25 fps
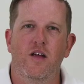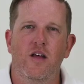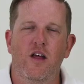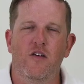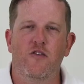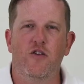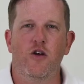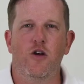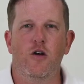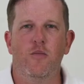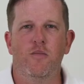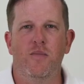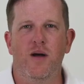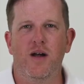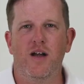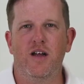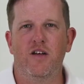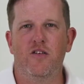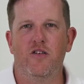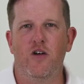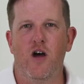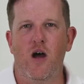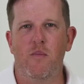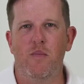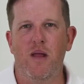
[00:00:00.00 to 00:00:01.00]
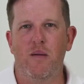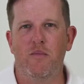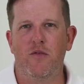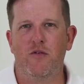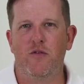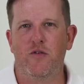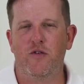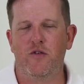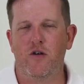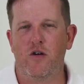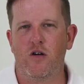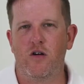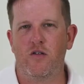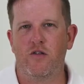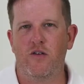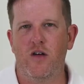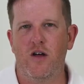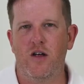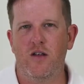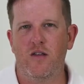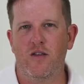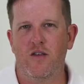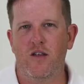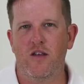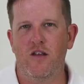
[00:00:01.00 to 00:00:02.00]
If you're a budding time-lapse
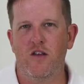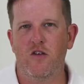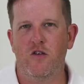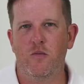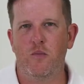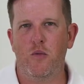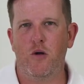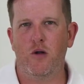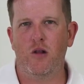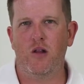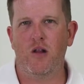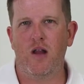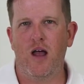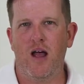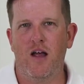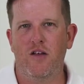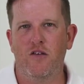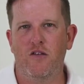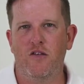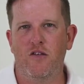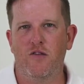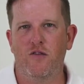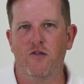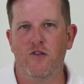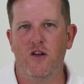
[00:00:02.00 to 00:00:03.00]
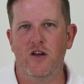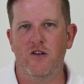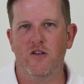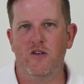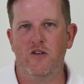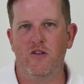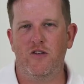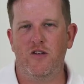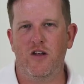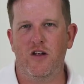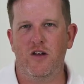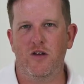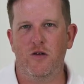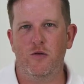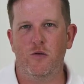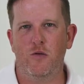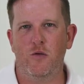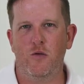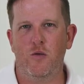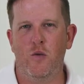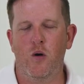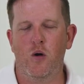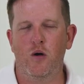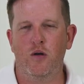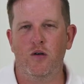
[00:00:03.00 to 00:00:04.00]
photographer, then this model has the features that you
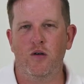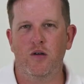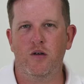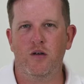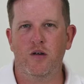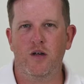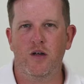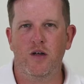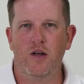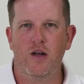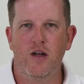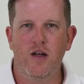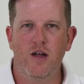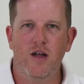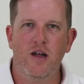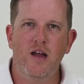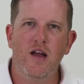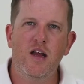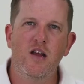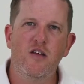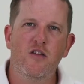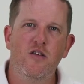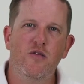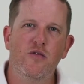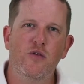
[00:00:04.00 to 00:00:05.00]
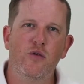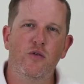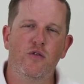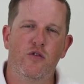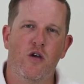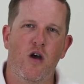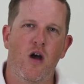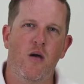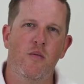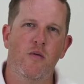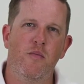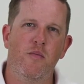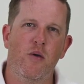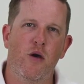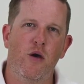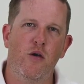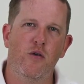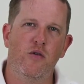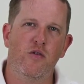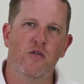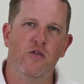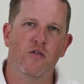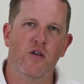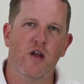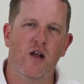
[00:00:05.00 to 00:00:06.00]
will want. Interval timer
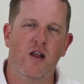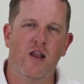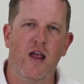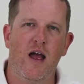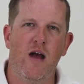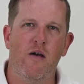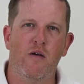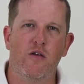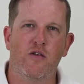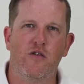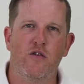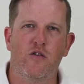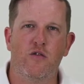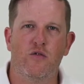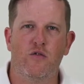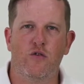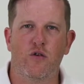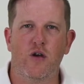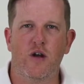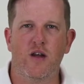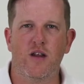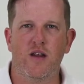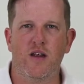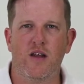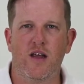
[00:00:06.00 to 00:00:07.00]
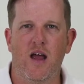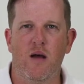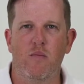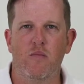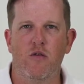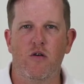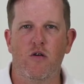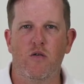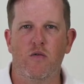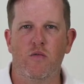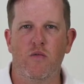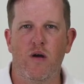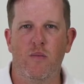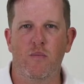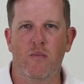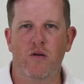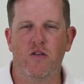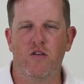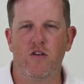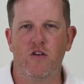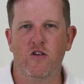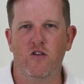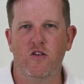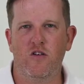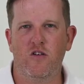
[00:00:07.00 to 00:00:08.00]
modes allow us to trigger the camera
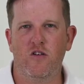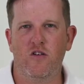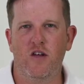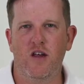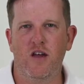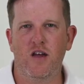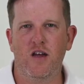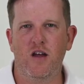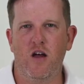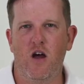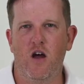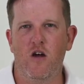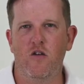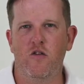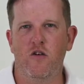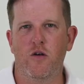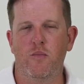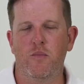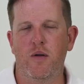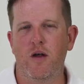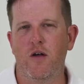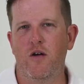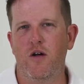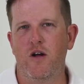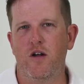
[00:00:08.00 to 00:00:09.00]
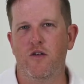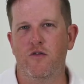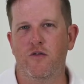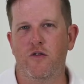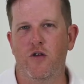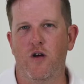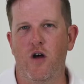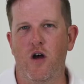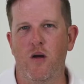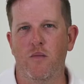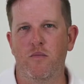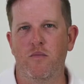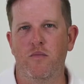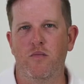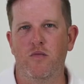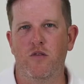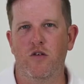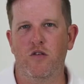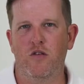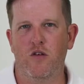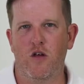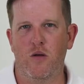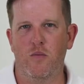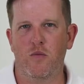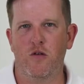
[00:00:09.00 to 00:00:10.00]
repetitiously over a period of time
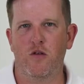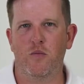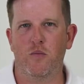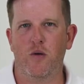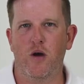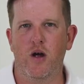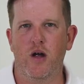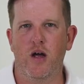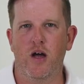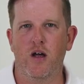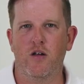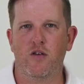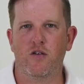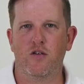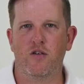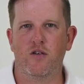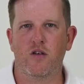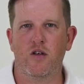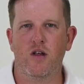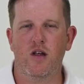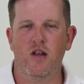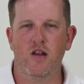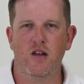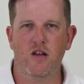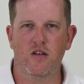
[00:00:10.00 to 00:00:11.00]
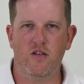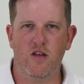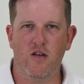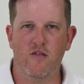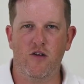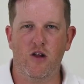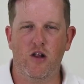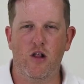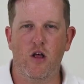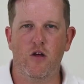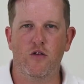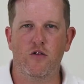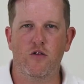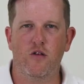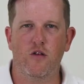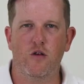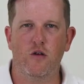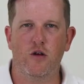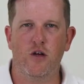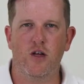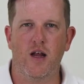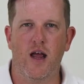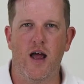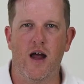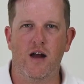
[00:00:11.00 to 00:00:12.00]
determined by us. Let's have a closer
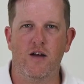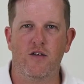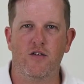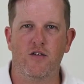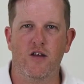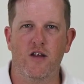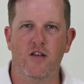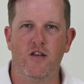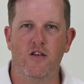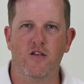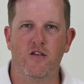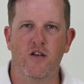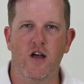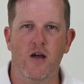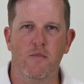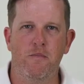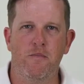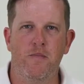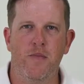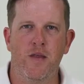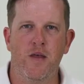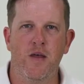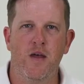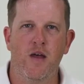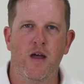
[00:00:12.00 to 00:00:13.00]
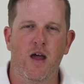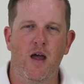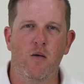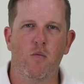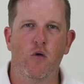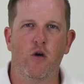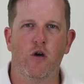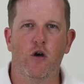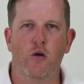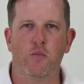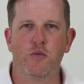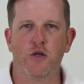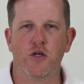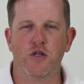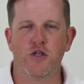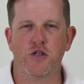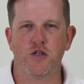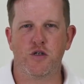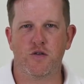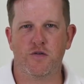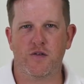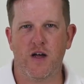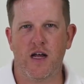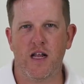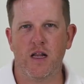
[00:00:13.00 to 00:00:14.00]
look at how to set this up and what options
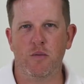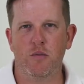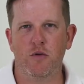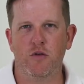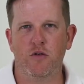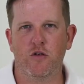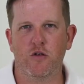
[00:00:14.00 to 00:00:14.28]
are available